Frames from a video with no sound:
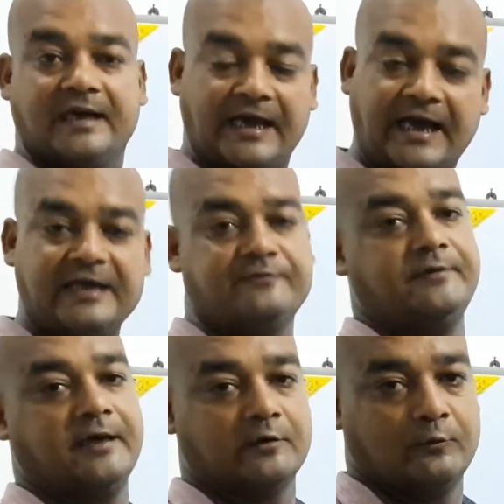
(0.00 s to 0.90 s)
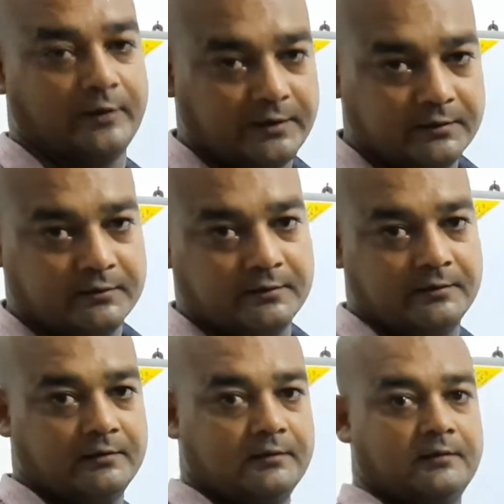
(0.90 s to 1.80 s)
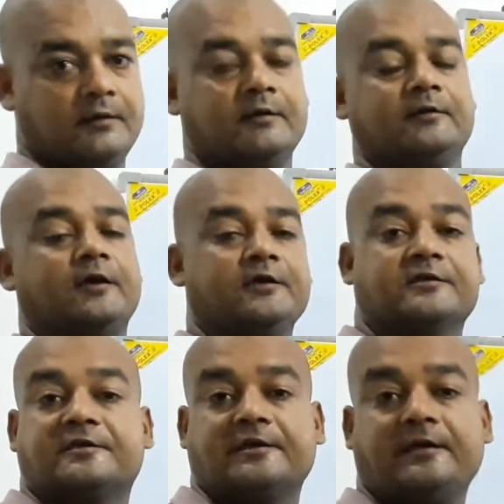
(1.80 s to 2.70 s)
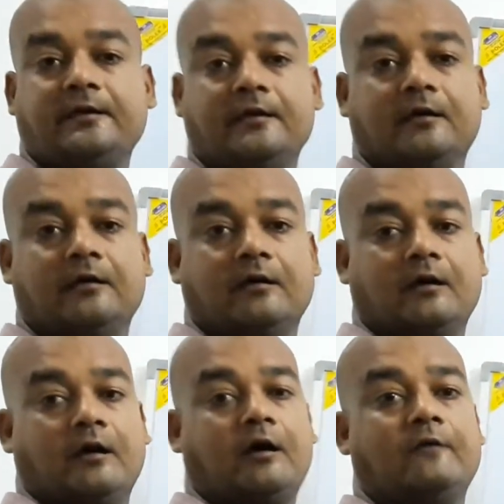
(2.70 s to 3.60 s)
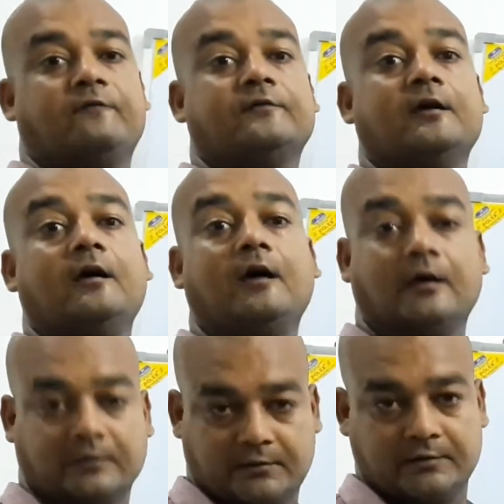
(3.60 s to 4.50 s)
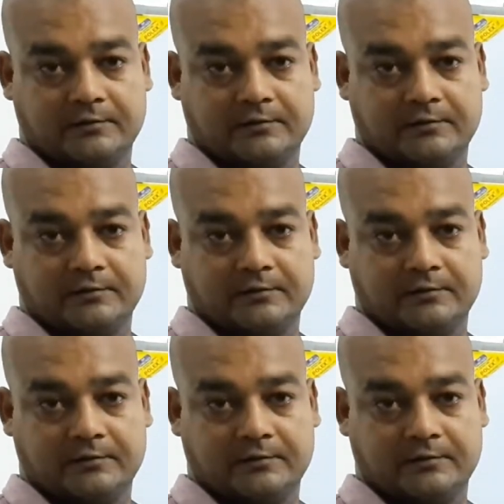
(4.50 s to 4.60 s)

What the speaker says: as we are knowing, the history of the earth,